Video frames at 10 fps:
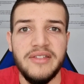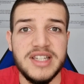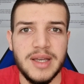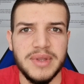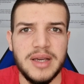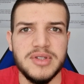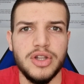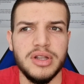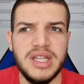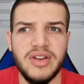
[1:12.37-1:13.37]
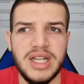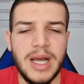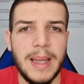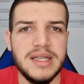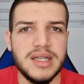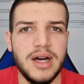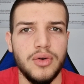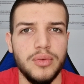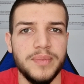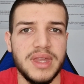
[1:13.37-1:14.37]
we sometimes don't even realize
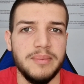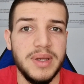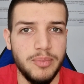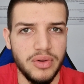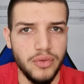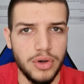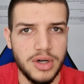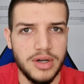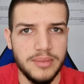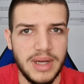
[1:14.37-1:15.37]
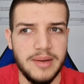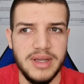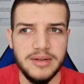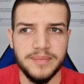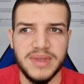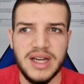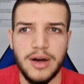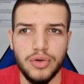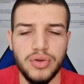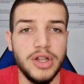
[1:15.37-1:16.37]
how people work. I mean,
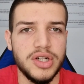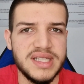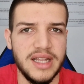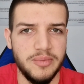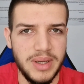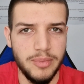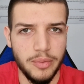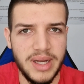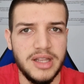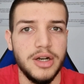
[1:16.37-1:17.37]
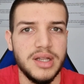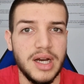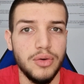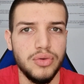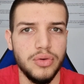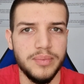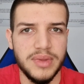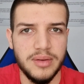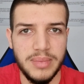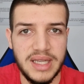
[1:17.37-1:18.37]
how to understand people better and how to
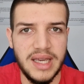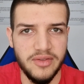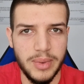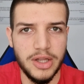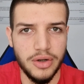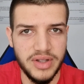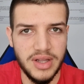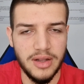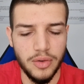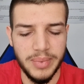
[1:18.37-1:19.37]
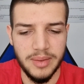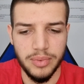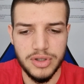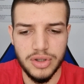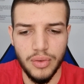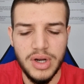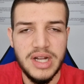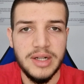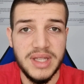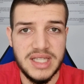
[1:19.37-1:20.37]
behave better with other people. So
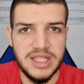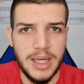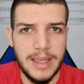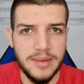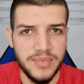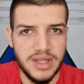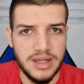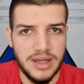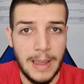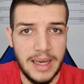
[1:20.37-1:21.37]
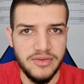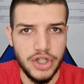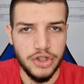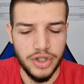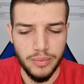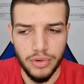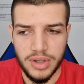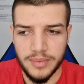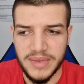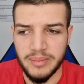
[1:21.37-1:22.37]
this is really a life-changing
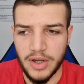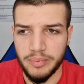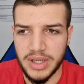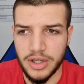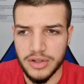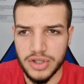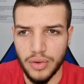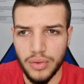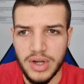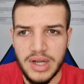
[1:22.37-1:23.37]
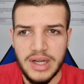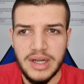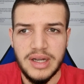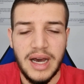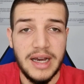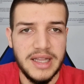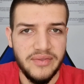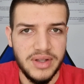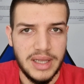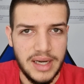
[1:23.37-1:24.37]
book, in my opinion. So I
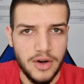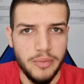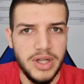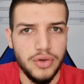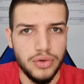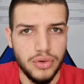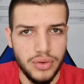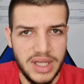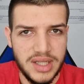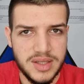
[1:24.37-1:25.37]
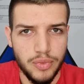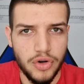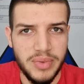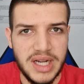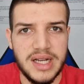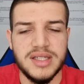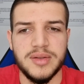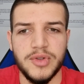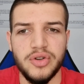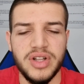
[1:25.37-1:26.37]
definitely recommend you to read this book
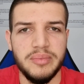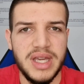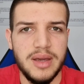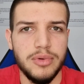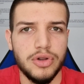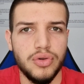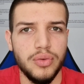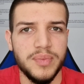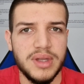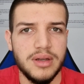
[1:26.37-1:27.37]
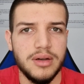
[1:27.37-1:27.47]
because you will be able to